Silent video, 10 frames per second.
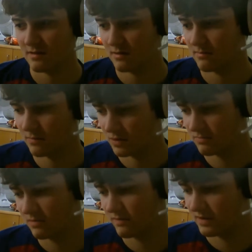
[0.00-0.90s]

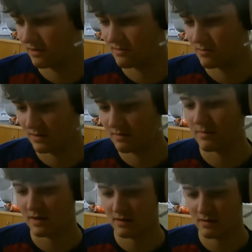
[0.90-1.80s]
multiple videos when
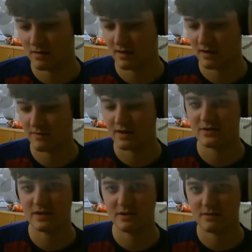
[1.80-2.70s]
my thing
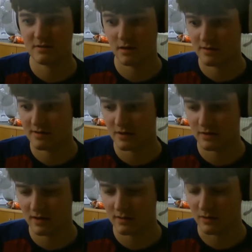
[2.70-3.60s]
eventually just cuts out
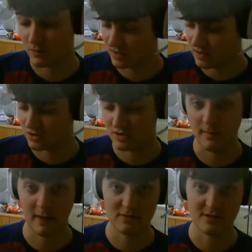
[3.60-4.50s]
again, like when I touch the
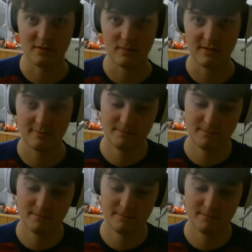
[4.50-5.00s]
mouse or something.